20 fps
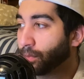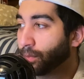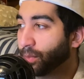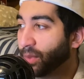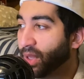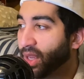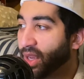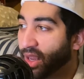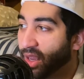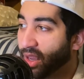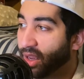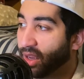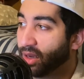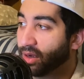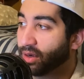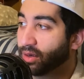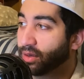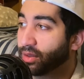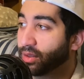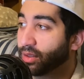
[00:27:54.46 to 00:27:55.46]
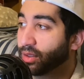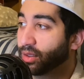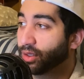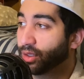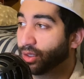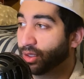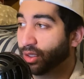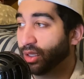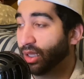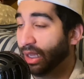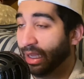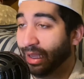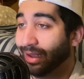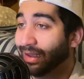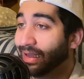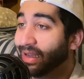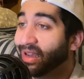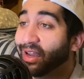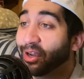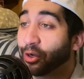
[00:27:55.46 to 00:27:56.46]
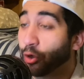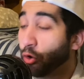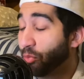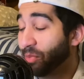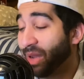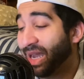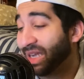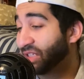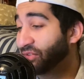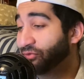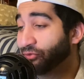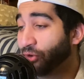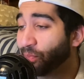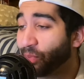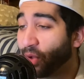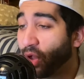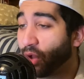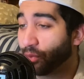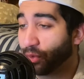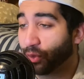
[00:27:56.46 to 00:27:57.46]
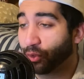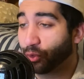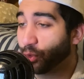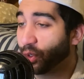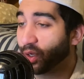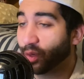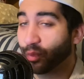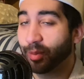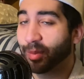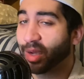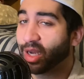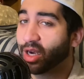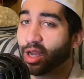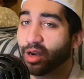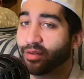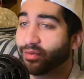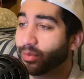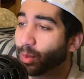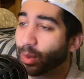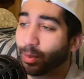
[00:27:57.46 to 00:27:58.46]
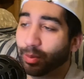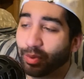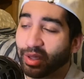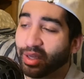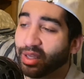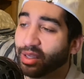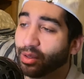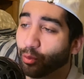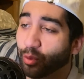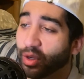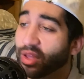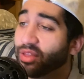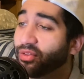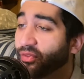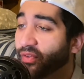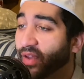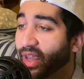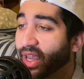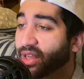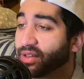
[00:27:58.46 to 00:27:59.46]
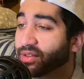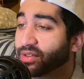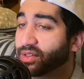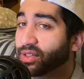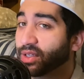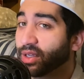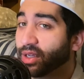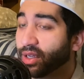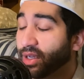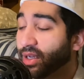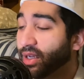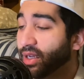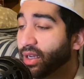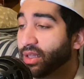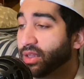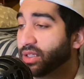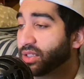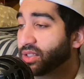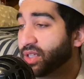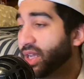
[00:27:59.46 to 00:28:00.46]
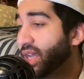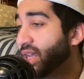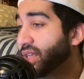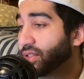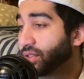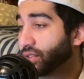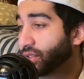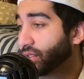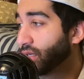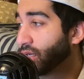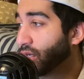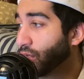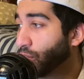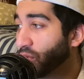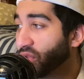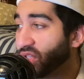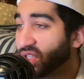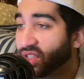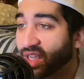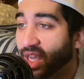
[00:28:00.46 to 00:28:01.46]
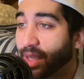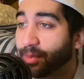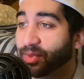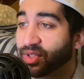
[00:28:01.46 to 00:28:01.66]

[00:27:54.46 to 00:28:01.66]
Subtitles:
And going back to football real quick, we might not even be playing with fans in the stands when these games